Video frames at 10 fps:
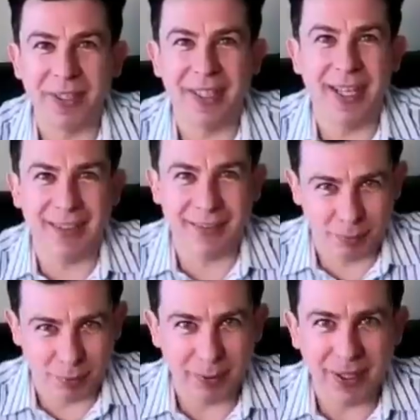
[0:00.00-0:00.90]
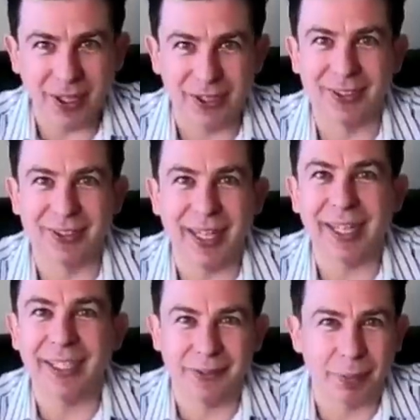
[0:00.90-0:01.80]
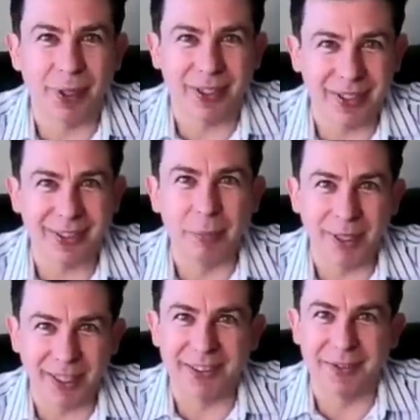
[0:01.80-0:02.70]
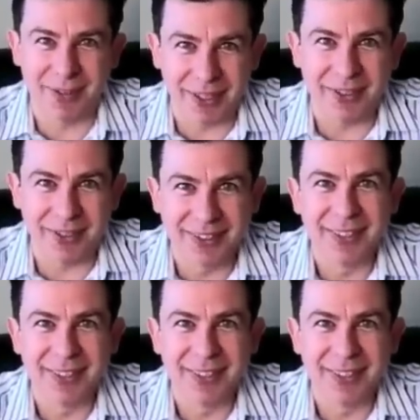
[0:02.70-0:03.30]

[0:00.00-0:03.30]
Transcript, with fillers: has probably cost us decades of progress and billions of dollars.